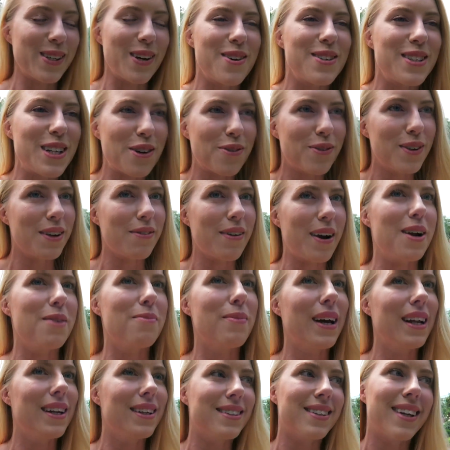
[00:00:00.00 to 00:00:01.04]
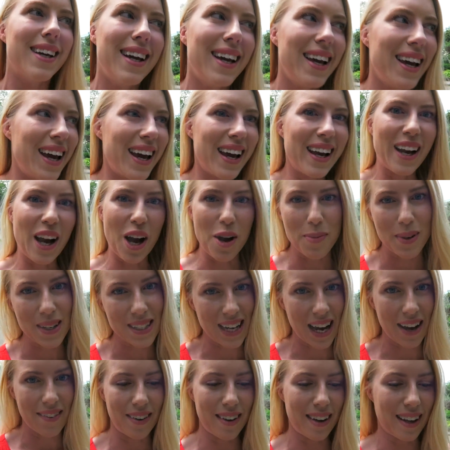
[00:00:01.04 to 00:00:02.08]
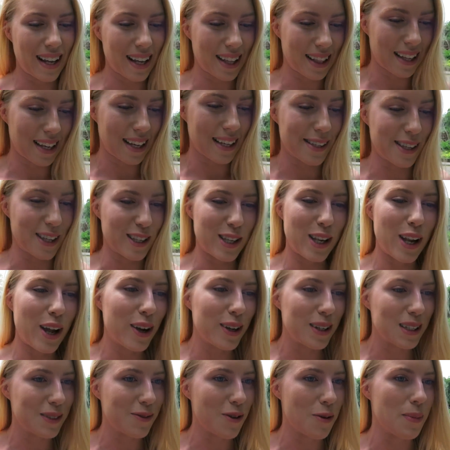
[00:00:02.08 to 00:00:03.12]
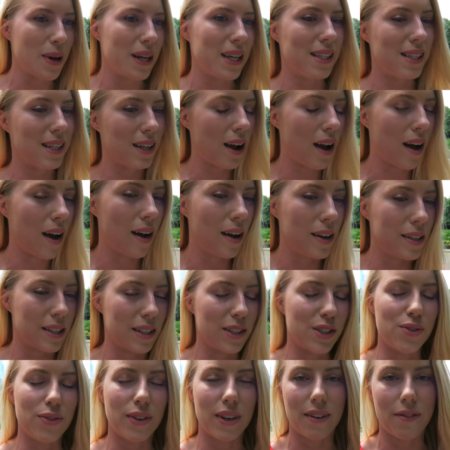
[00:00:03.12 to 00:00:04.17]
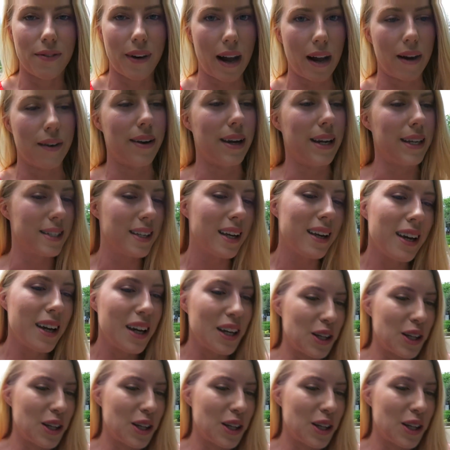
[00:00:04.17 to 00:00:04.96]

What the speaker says: So I definitely recommend coming to have a look at this. There's loads of amazing art. It's really varied.